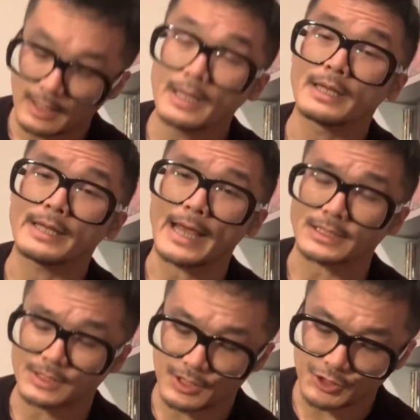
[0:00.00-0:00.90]

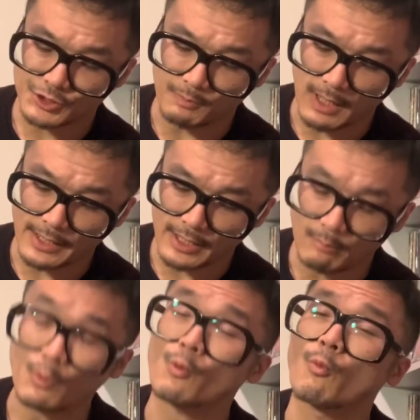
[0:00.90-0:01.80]
Next, Spine
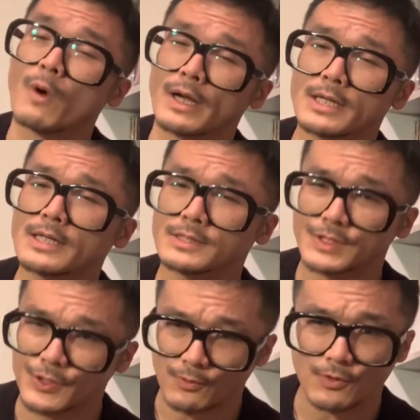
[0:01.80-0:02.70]
number
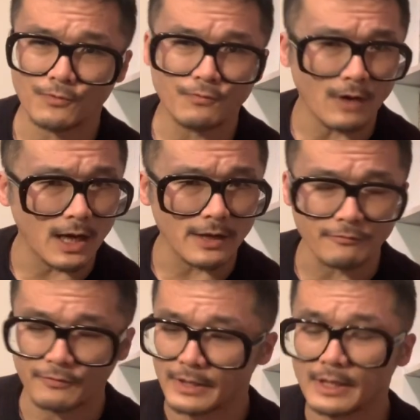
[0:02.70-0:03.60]

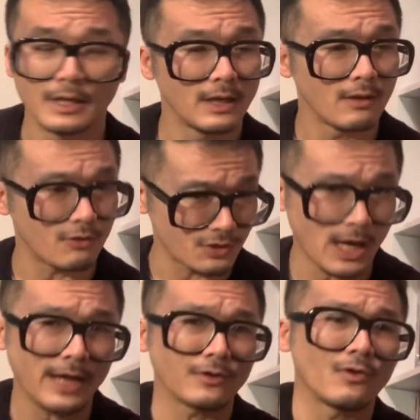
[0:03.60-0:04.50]
105. The
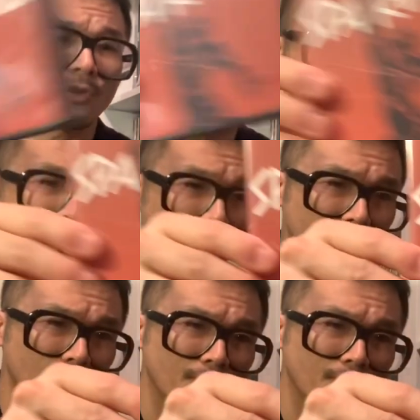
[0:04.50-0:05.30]
title is